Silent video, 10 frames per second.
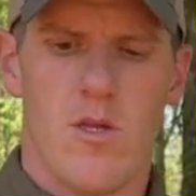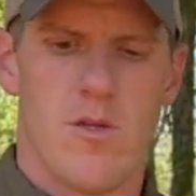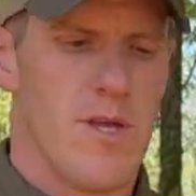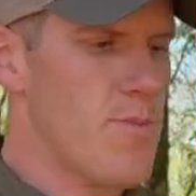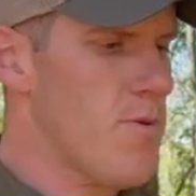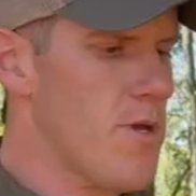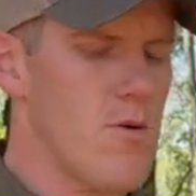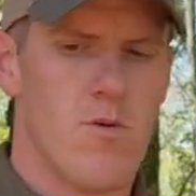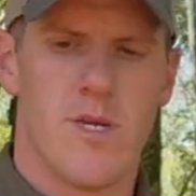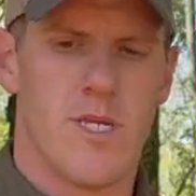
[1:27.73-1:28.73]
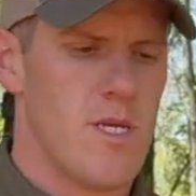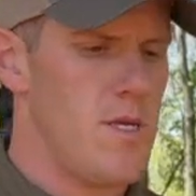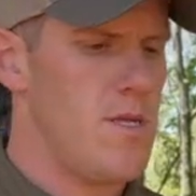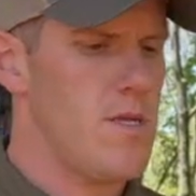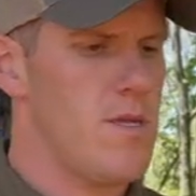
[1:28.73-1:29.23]
So that's pretty cool. They
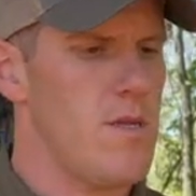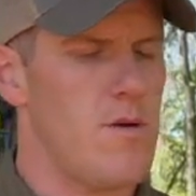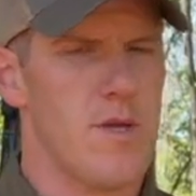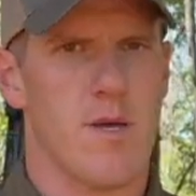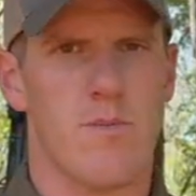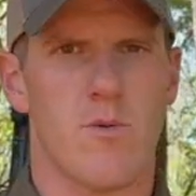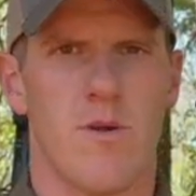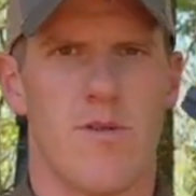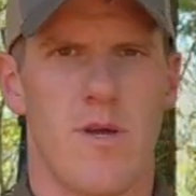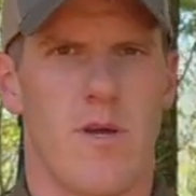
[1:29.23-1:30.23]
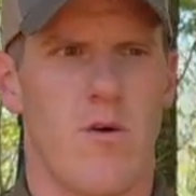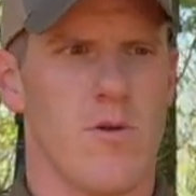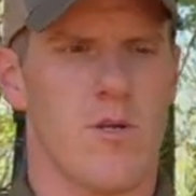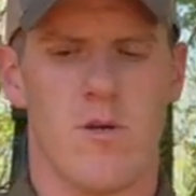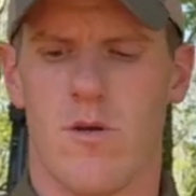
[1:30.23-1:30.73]
sent, you know, it comes with a
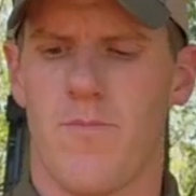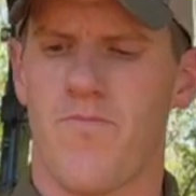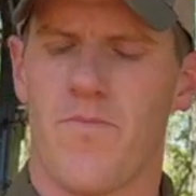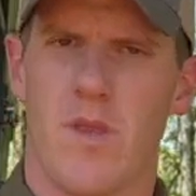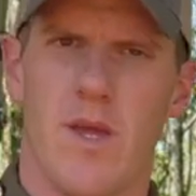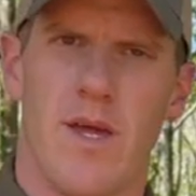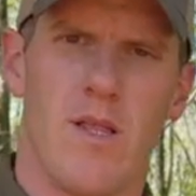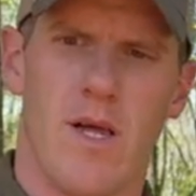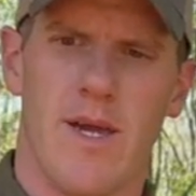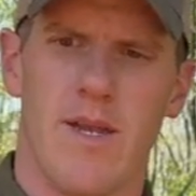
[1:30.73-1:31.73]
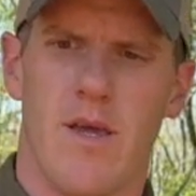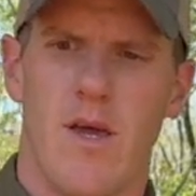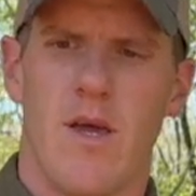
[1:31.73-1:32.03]
holster and a light.